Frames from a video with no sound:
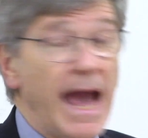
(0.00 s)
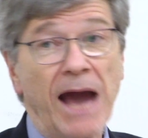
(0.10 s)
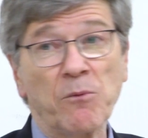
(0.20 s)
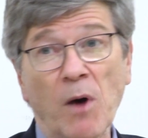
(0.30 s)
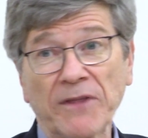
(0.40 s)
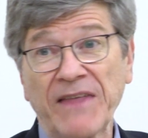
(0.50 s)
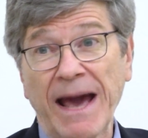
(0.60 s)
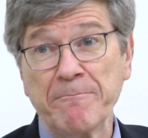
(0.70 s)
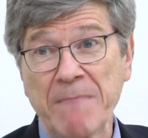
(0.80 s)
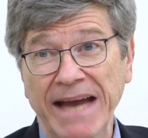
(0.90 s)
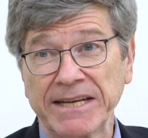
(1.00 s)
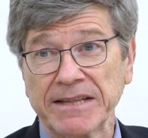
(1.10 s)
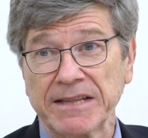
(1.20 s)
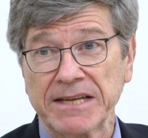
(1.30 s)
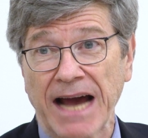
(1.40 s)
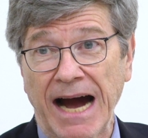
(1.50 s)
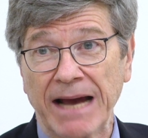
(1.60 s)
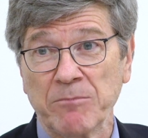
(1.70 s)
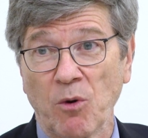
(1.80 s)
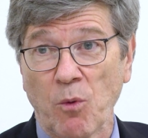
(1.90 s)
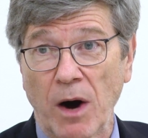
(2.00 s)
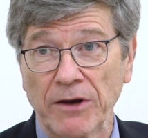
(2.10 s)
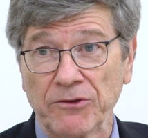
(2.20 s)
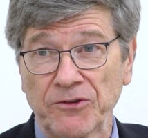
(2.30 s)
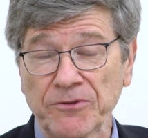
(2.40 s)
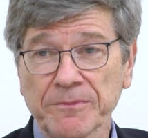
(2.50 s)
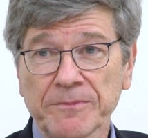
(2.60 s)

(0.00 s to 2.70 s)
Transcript: And what that meant at the time was